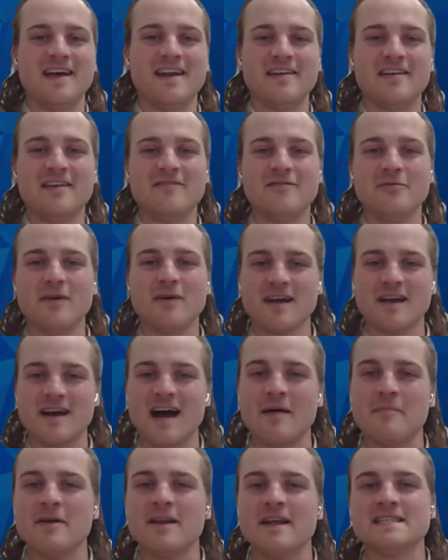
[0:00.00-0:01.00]
And if you want to
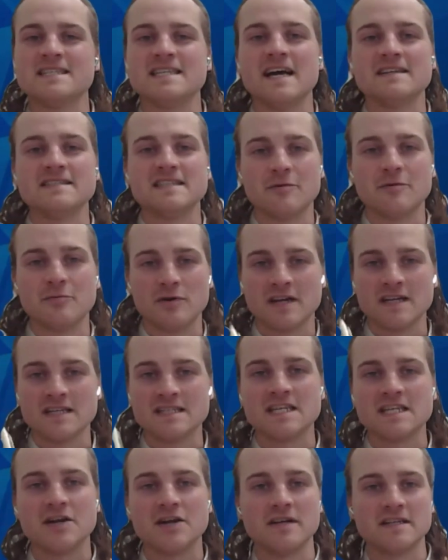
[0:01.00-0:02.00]
comment, it sounds like we're
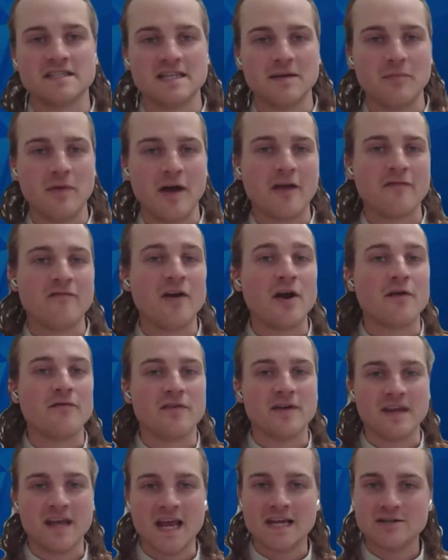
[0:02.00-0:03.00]
considering some like
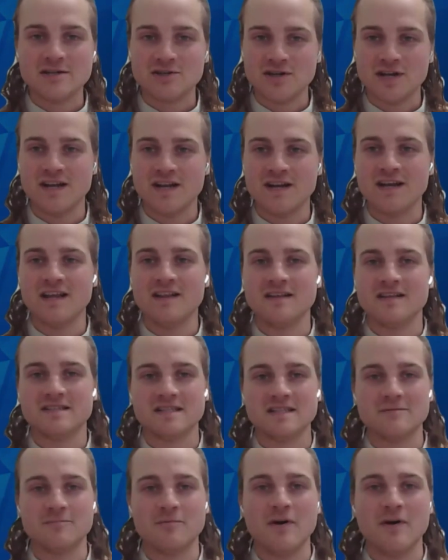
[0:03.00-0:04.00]
verification in
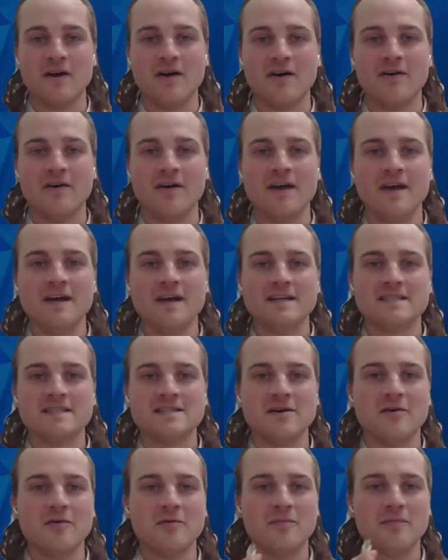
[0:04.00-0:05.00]
this as well.
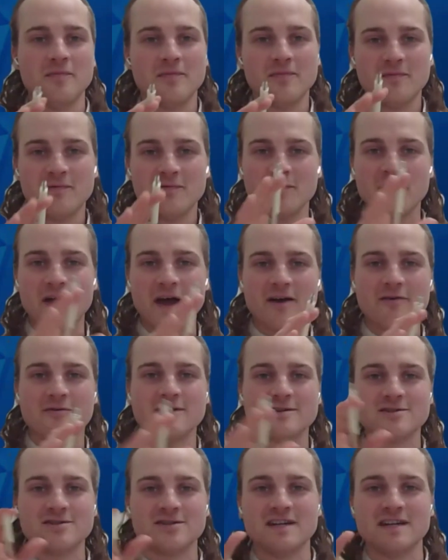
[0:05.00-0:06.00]
So from that
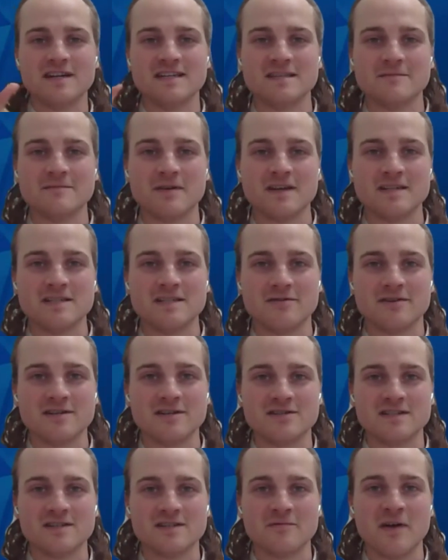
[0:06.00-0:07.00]
question and some
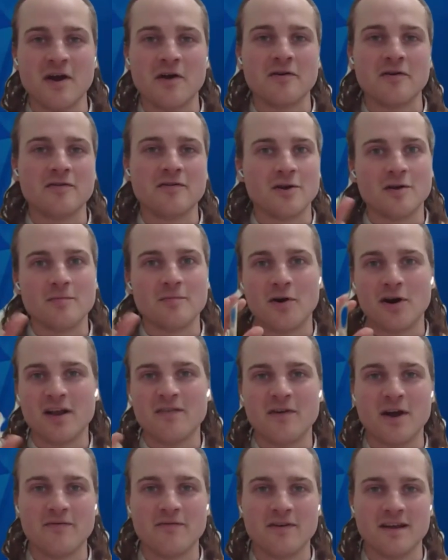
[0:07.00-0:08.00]
considerations around
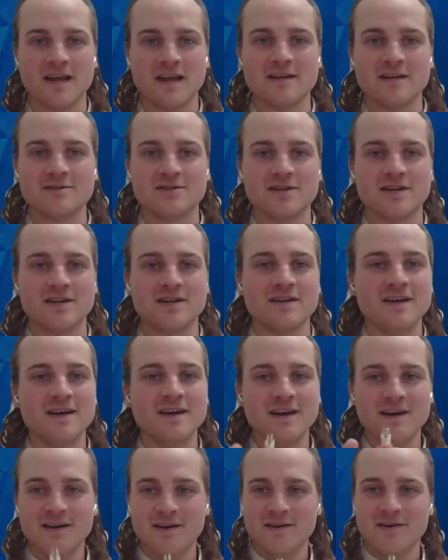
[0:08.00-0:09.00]
third-party verification,
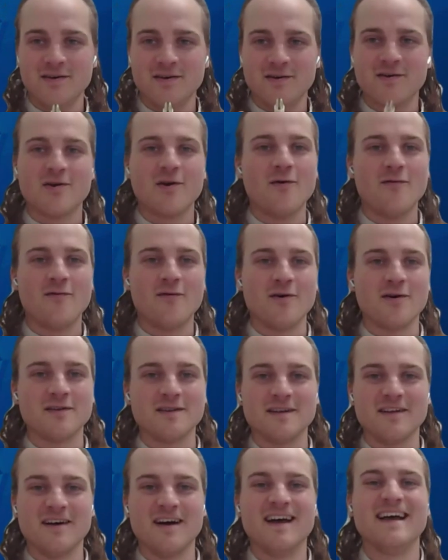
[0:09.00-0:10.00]
go for
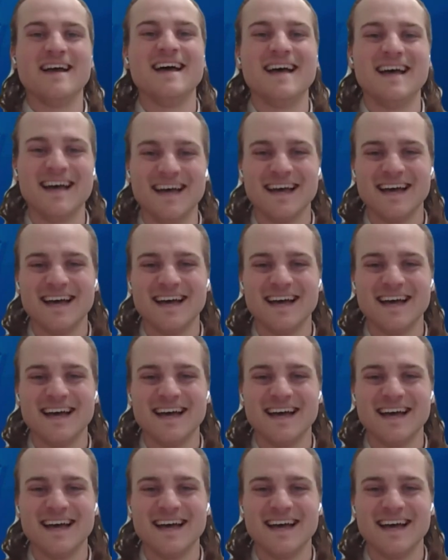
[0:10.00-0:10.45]
it, Leila.